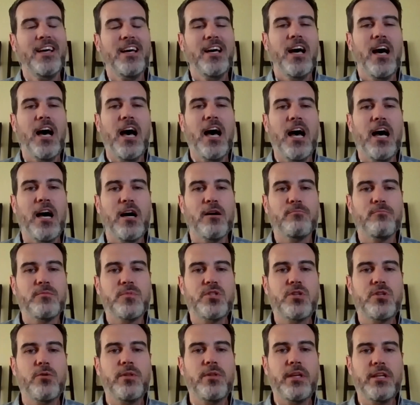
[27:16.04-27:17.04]

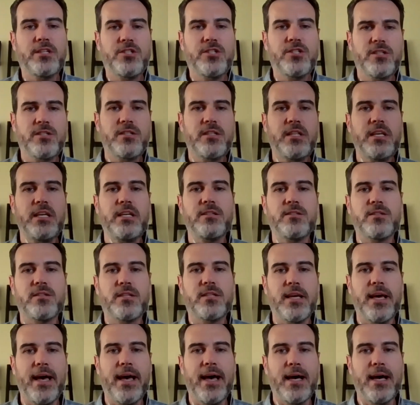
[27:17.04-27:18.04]
So it's just
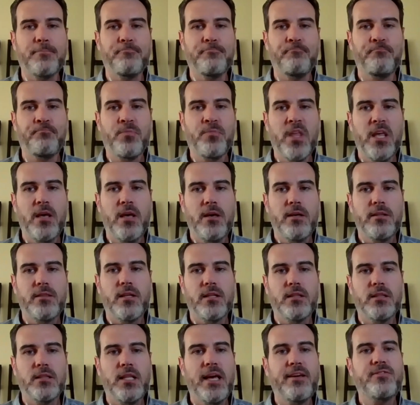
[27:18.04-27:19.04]
the
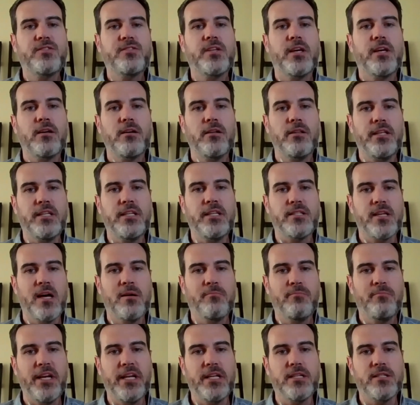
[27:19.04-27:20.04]
life cycle of these
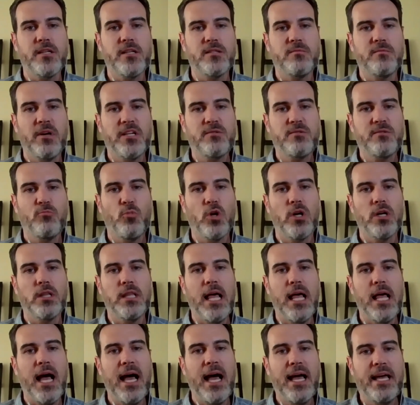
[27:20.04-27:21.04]
companies is much more
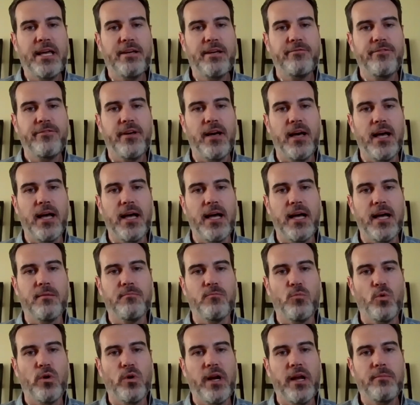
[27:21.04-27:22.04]
alive.
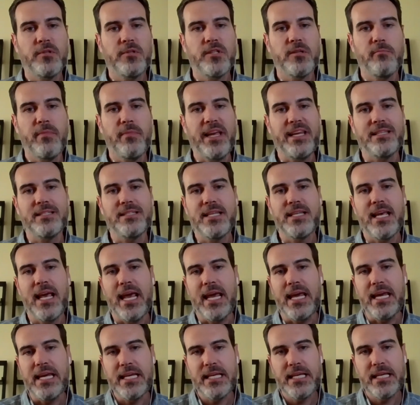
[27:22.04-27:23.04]
We're able to
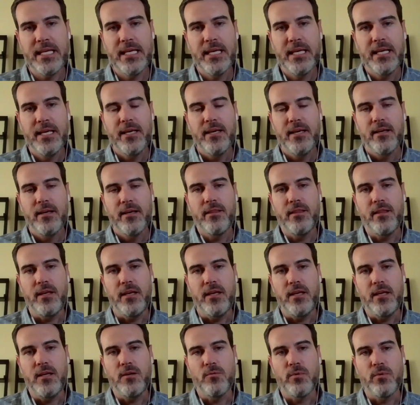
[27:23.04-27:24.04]
maintain
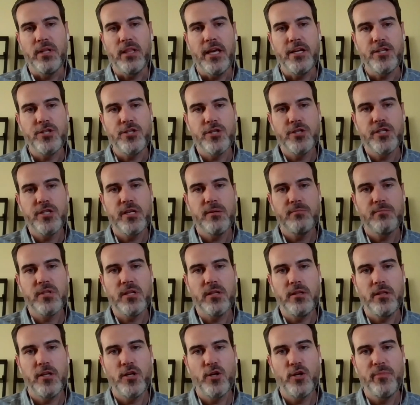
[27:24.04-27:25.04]
the relationships a
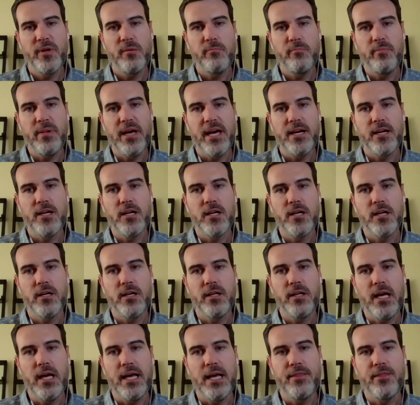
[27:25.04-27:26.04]
little bit
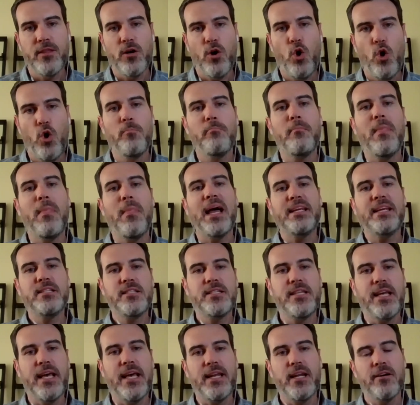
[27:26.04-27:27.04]
better. The whole
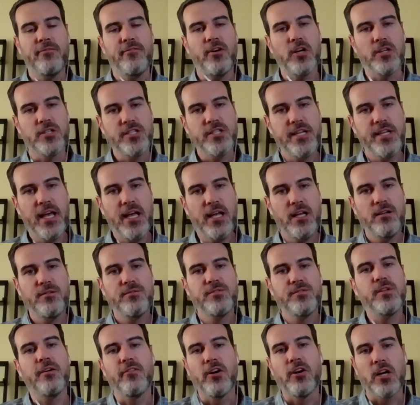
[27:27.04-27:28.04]
mindset of ourselves,
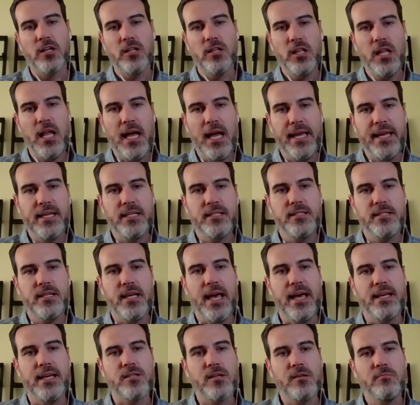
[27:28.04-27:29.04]
of our client,
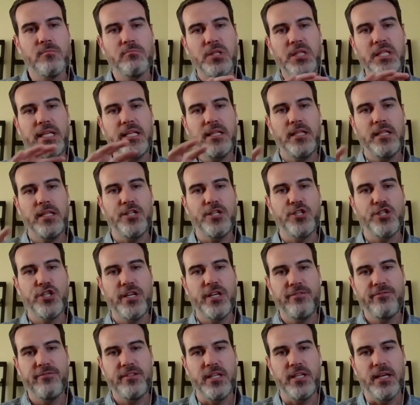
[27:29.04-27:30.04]
has completely
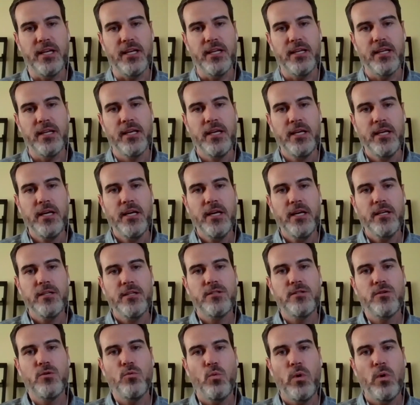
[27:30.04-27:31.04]
shifted
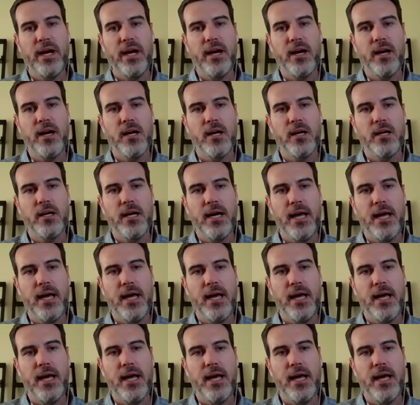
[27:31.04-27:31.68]
to where